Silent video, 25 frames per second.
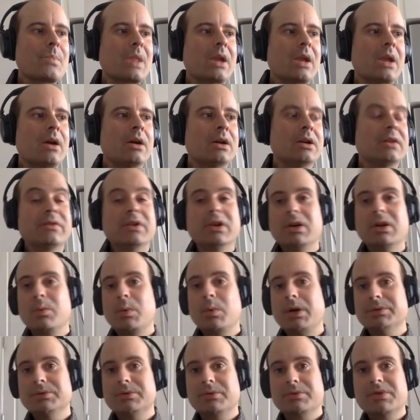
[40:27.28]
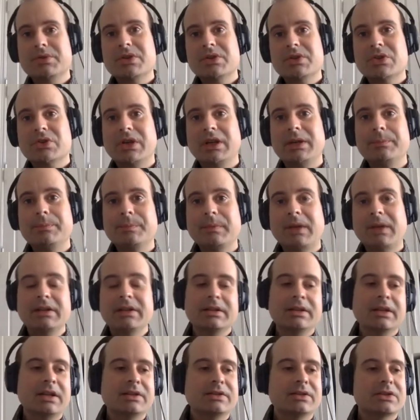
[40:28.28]
on a very well-known street. I
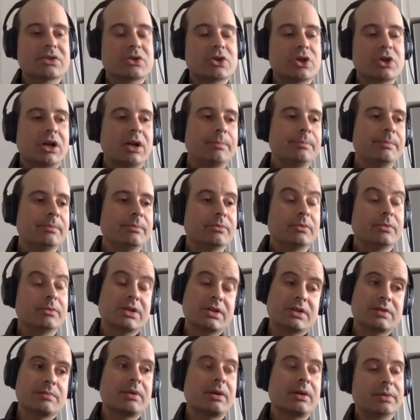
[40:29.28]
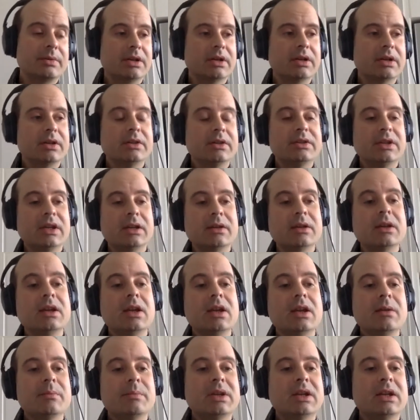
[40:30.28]
didn't get the job, which is probably a good thing
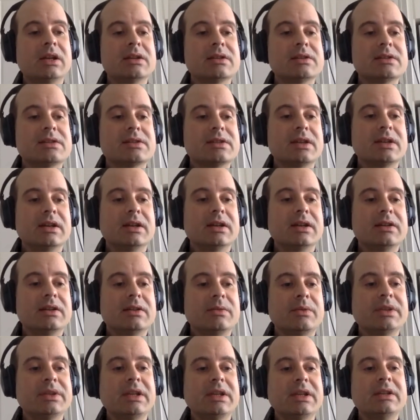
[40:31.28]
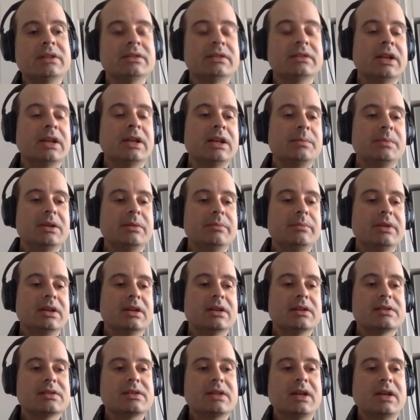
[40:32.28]
because, uh, well, they didn't like me
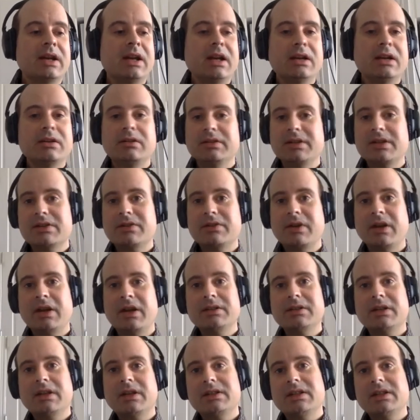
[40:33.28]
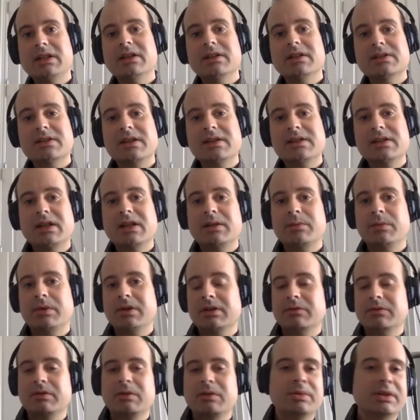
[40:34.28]
because I had all these grand ideas. I said, we're
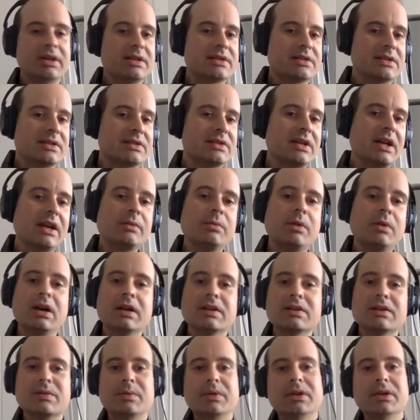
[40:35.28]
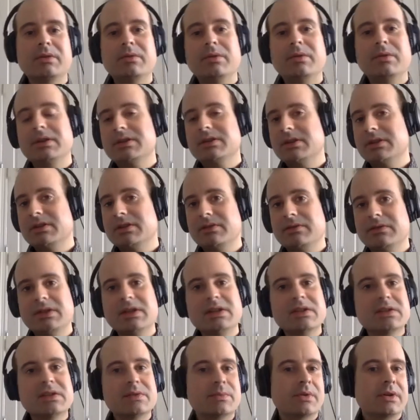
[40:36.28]
going to replace the sidewalks. We're going to do
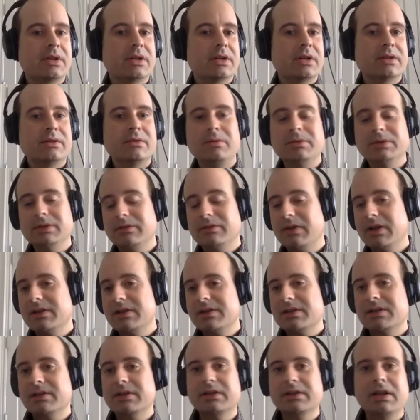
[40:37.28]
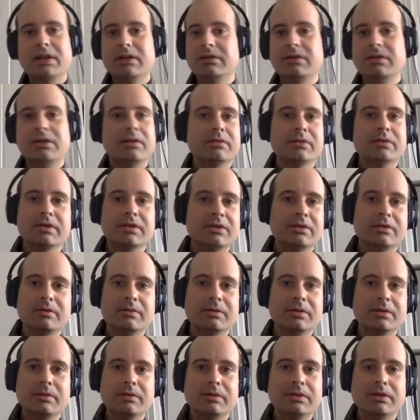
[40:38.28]
this. We're going to hold events. And they're like, no, no, no,
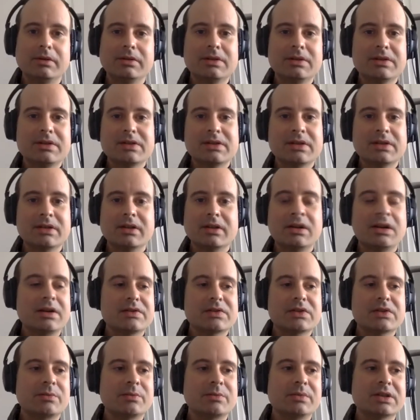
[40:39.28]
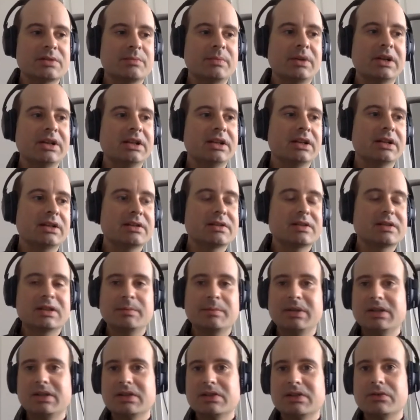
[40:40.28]
we're, we're, this is going to cost too much money and it's going
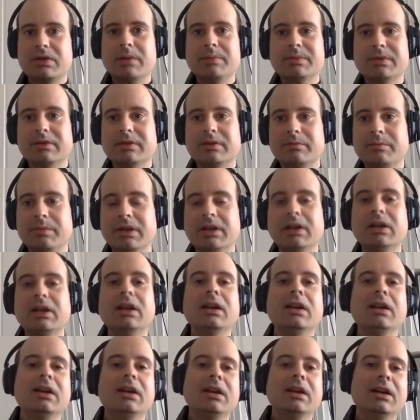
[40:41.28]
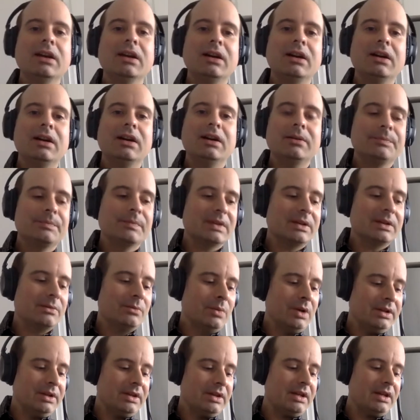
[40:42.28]
to be disruptive. But um,
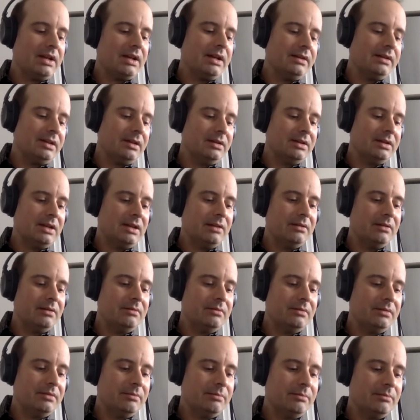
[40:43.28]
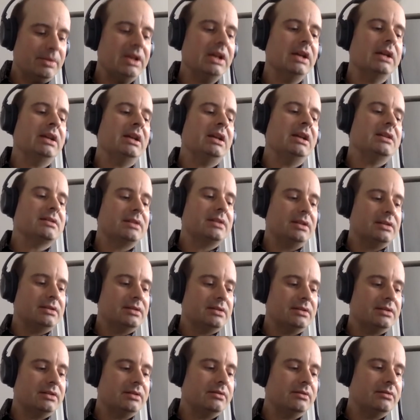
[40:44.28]
one thing I think that BIAs need
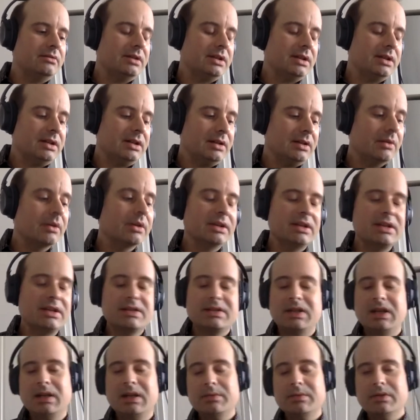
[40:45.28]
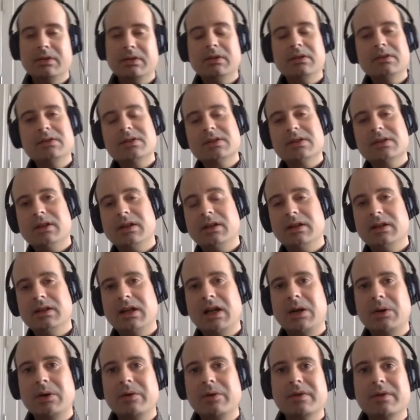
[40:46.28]
to do, uh, or at least neighborhoods, uh,
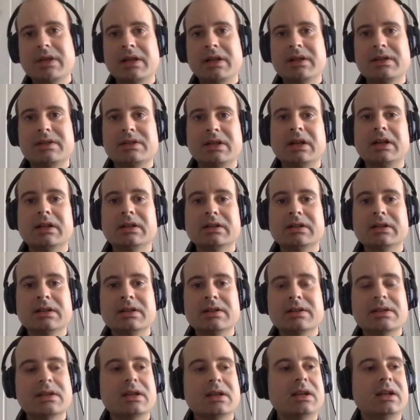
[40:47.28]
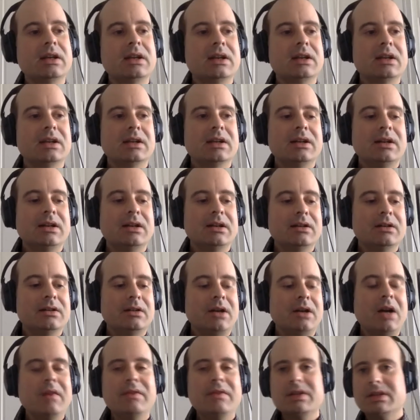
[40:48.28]
however that's done, is uh,
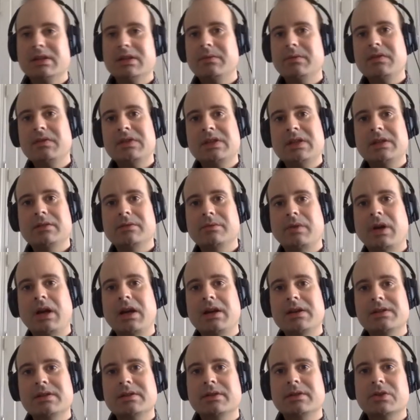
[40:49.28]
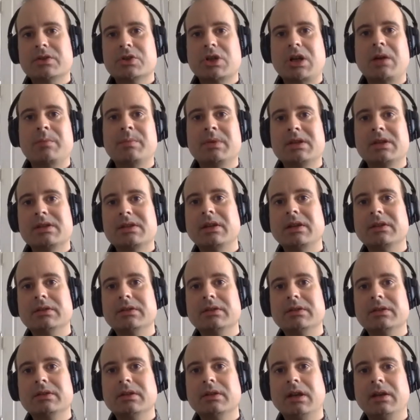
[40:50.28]
obviously we've seen the rise in the shopping
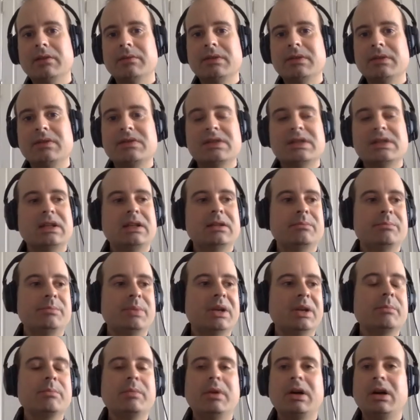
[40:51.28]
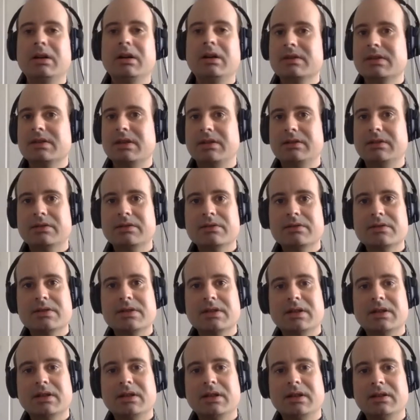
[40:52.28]
center, and we've seen big box
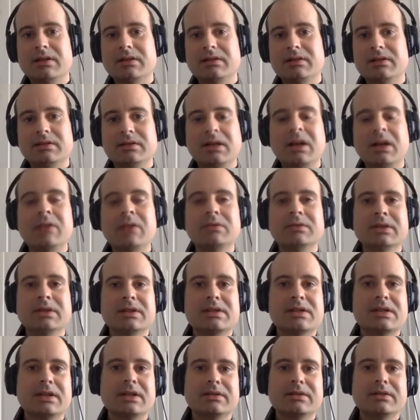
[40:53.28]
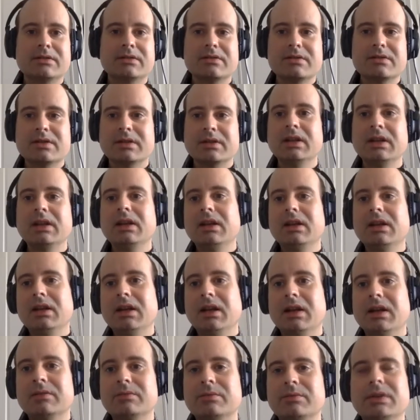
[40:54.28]
centers and outlet centers, and
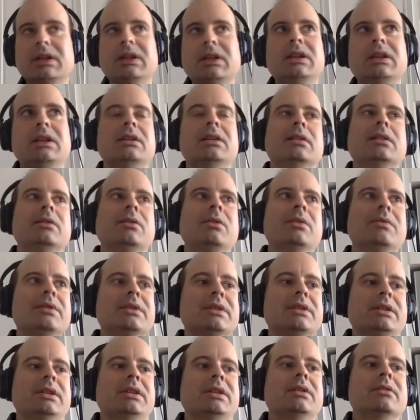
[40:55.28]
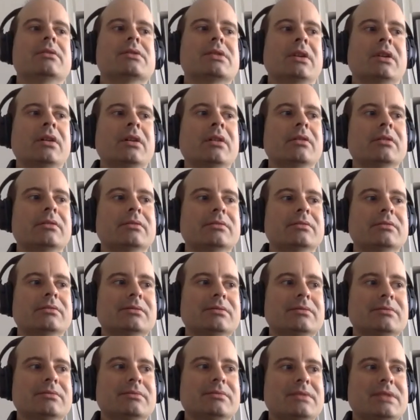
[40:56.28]
and really over the years our
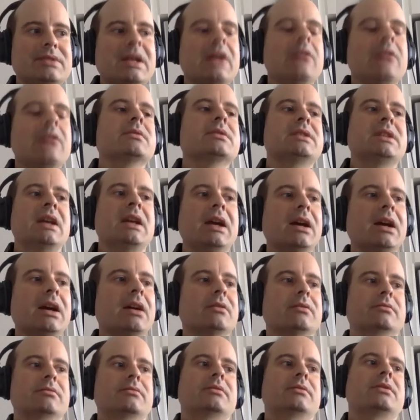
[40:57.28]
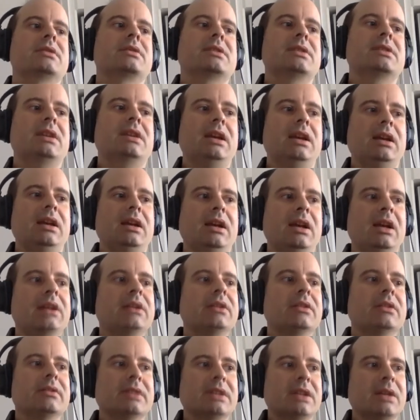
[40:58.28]
downtowns
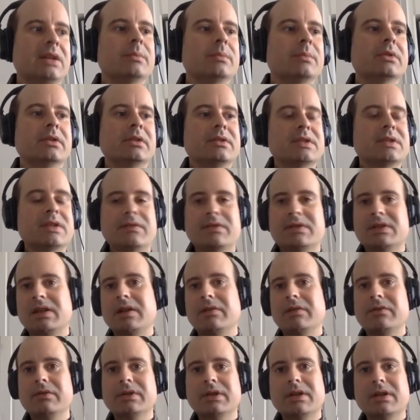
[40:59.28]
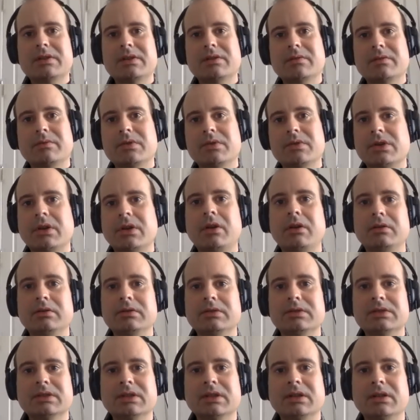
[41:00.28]
and our neighborhoods have suffered as a
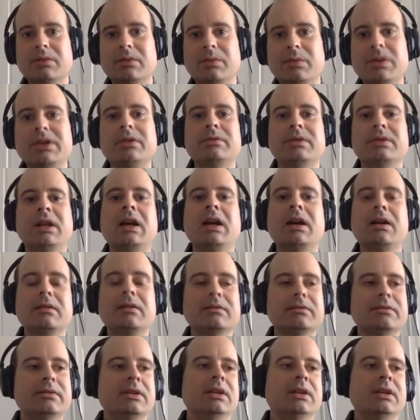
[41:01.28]
result. Uh, we don't have